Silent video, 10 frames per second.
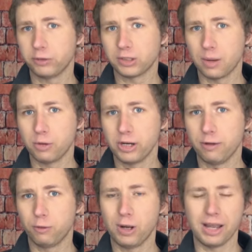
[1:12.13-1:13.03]
summary
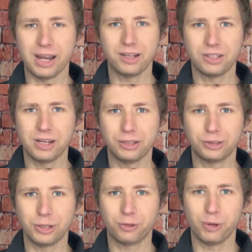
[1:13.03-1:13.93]
of what A T S
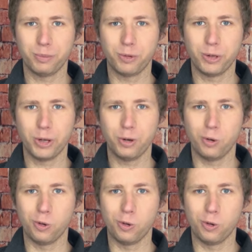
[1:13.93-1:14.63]
C three point oh